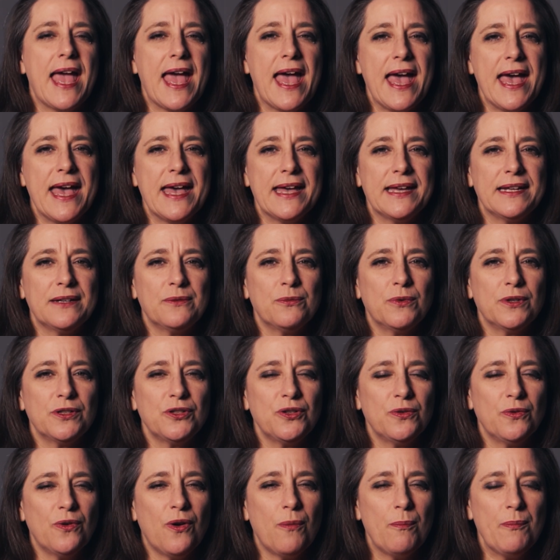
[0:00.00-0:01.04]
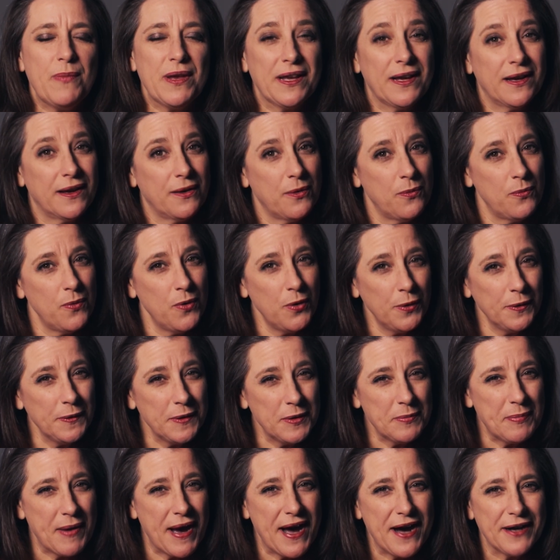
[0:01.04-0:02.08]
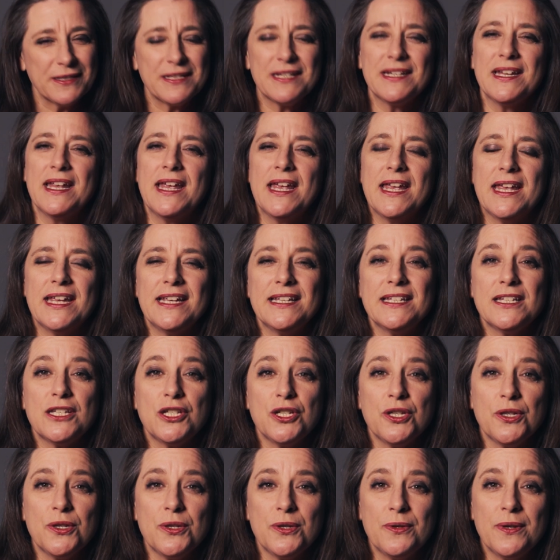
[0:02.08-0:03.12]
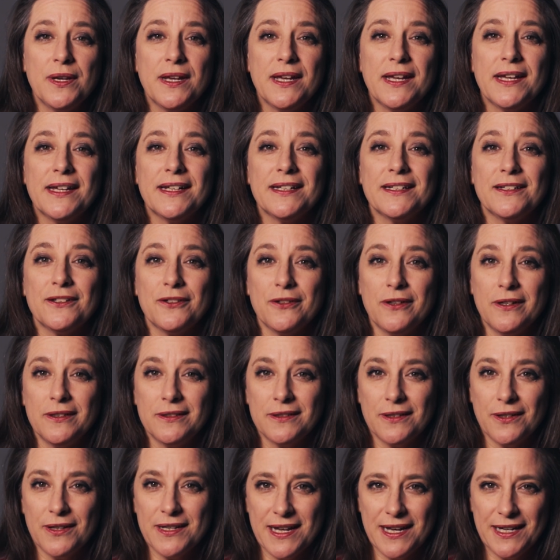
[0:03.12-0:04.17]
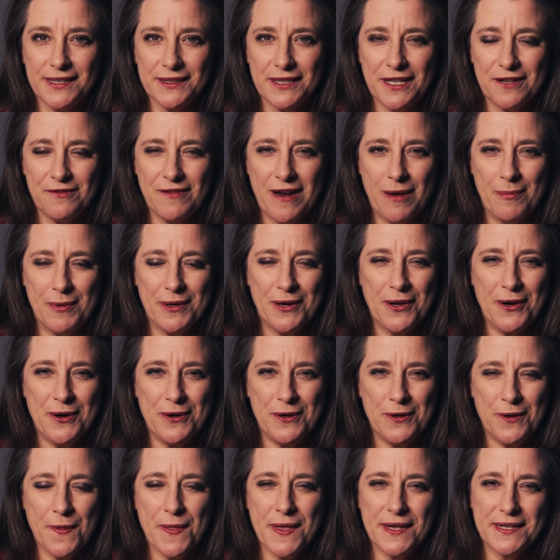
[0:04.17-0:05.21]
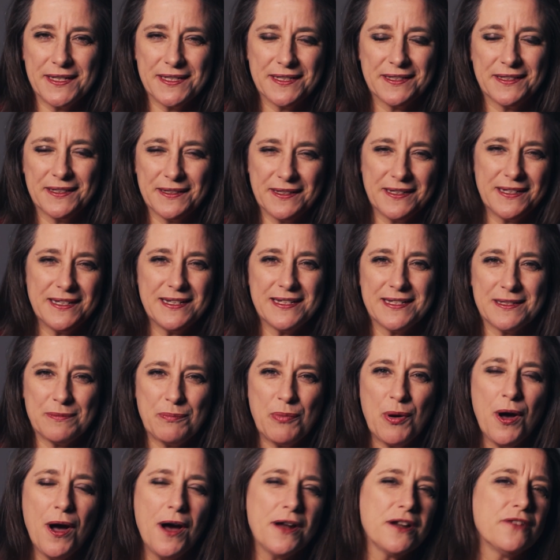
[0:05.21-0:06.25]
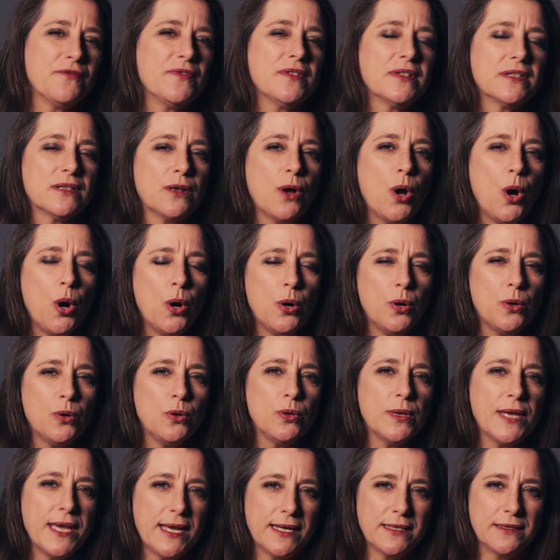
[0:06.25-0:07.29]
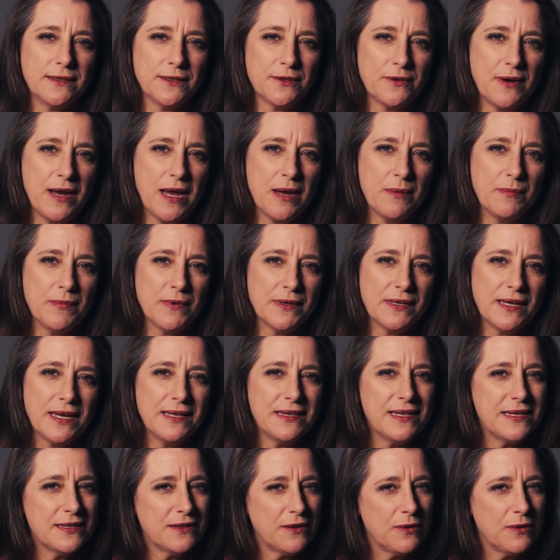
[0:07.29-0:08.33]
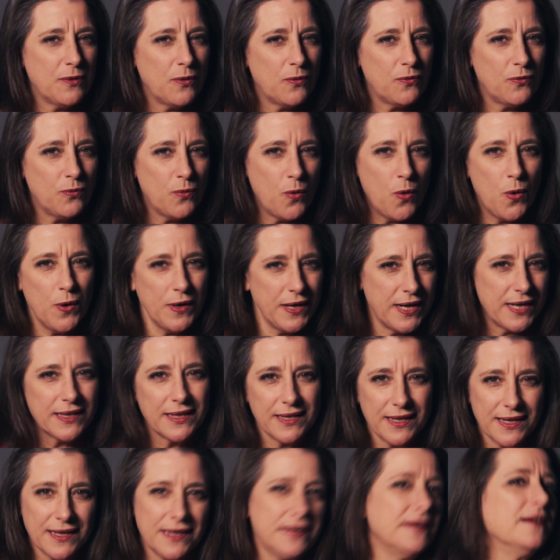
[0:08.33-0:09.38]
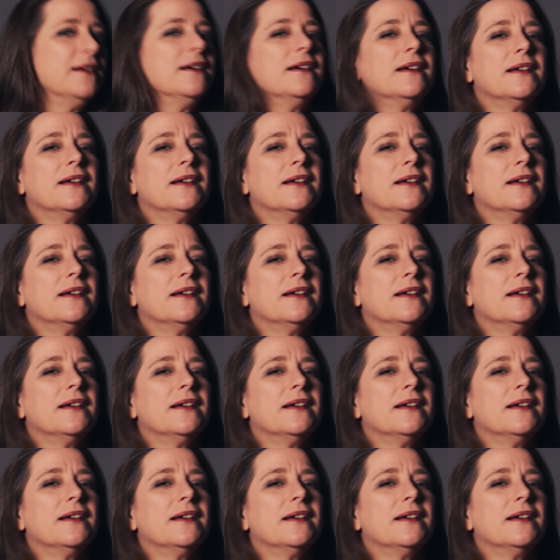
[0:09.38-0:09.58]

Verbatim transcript: And what you're being warned about is to not go down that rabbit hole that is part of this whole hexagram, okay? There's a warning here.